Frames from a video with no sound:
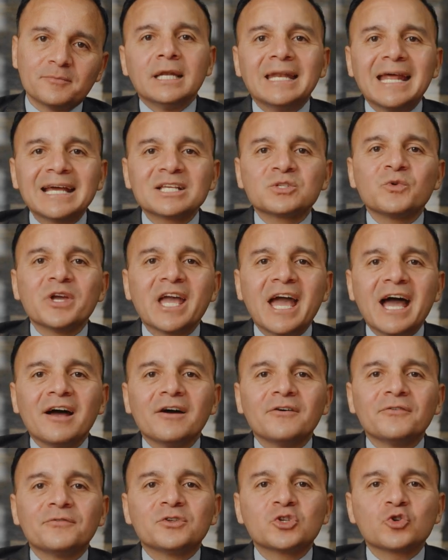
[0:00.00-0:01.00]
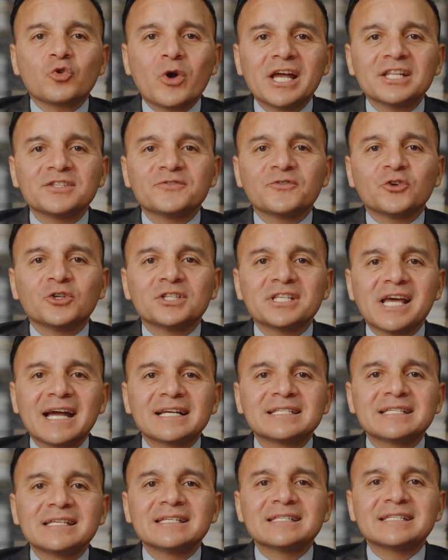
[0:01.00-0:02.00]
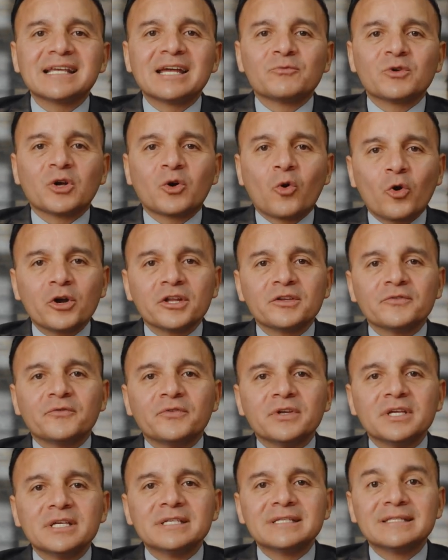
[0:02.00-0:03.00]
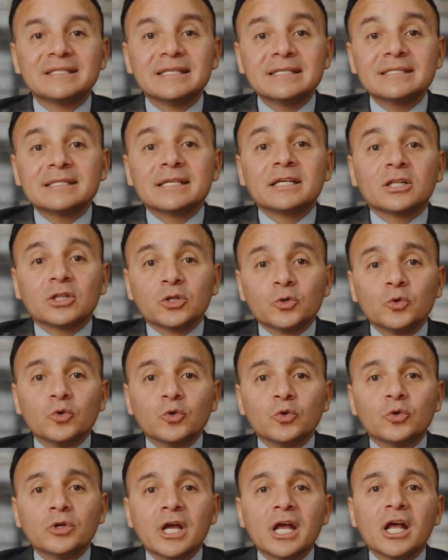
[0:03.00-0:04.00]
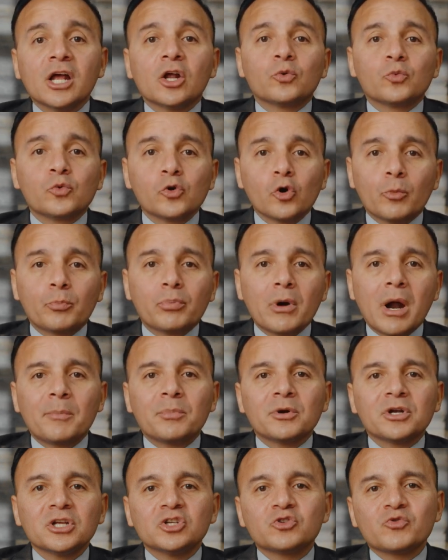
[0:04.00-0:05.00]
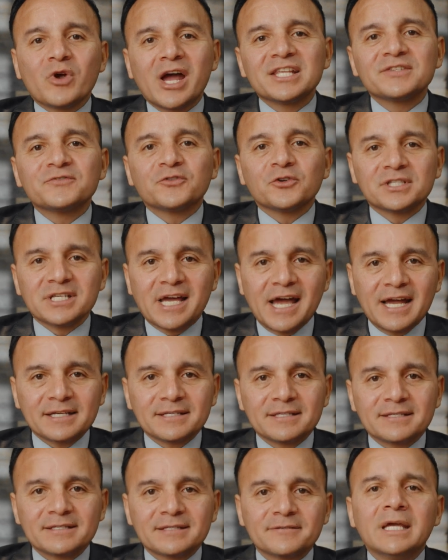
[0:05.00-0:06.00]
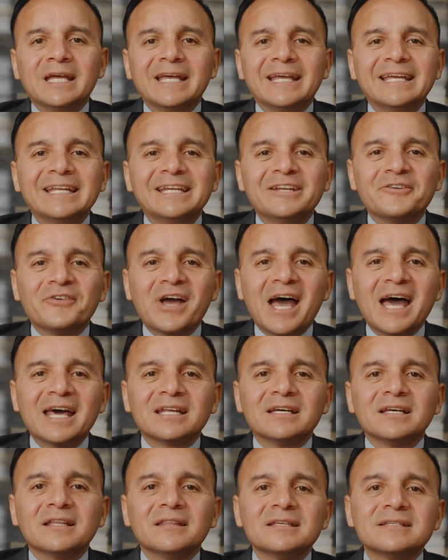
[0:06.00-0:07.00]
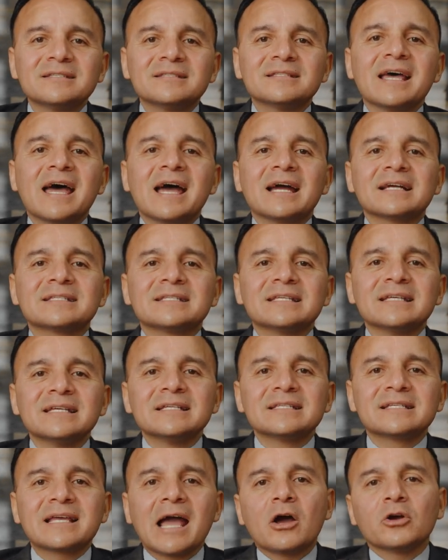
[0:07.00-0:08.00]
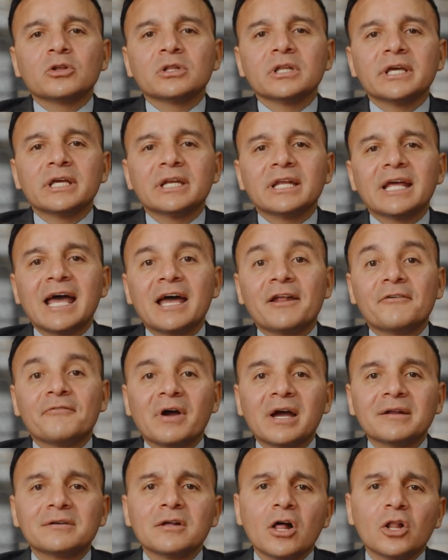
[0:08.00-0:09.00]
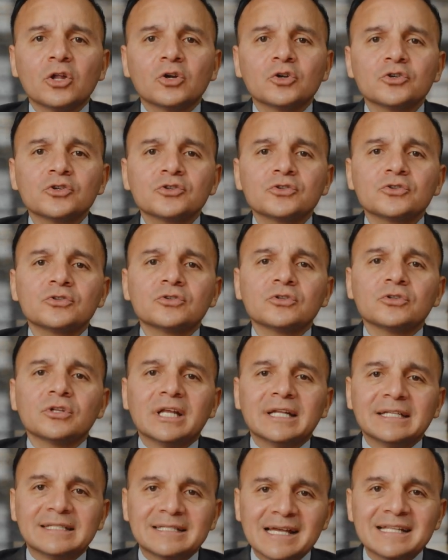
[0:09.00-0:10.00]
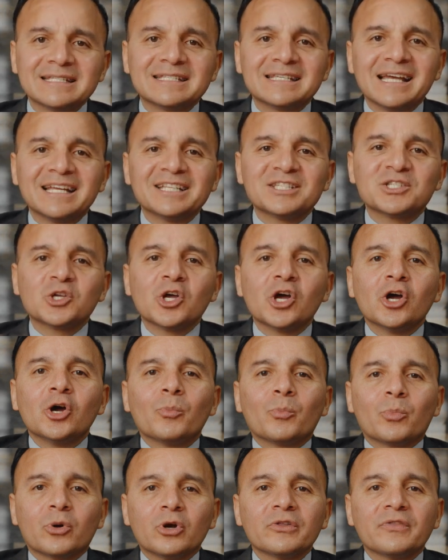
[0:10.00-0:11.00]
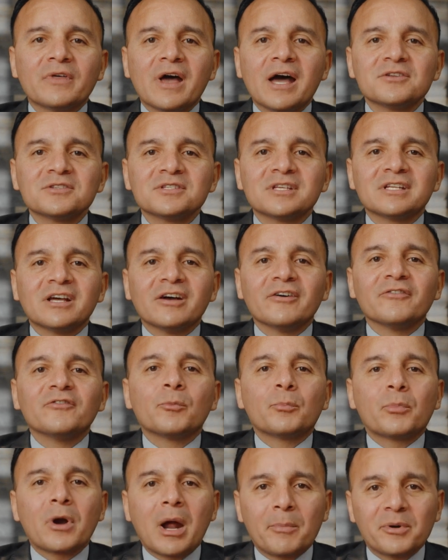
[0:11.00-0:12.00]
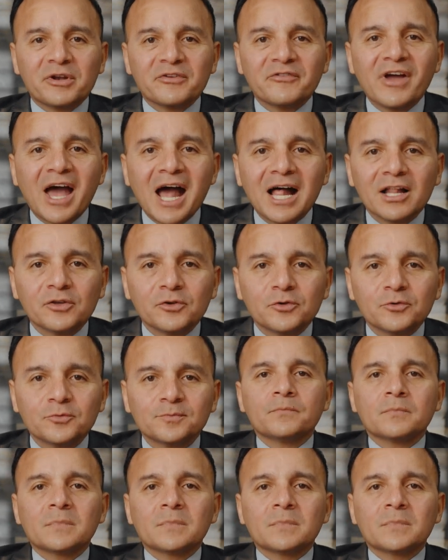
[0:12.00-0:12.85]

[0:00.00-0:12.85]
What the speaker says: Next, we have transfer taxes and recording fees. These include real property transfer tax. In Nevada, this tax is calculated at $5.10 per thousand of the property value.